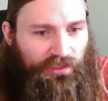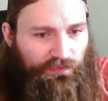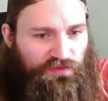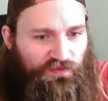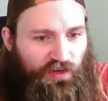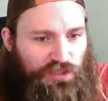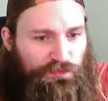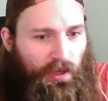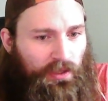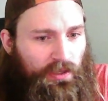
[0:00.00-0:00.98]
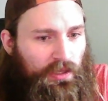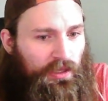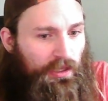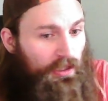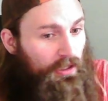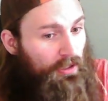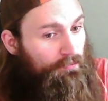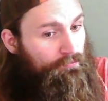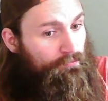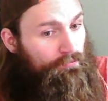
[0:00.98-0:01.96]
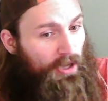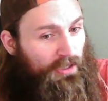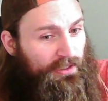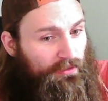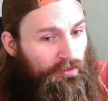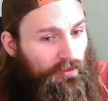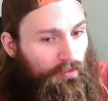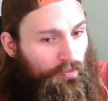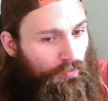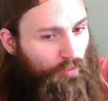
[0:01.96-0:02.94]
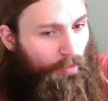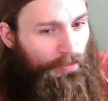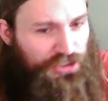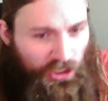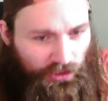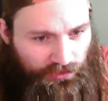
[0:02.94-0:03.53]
He was finished by Makhil Romachuk.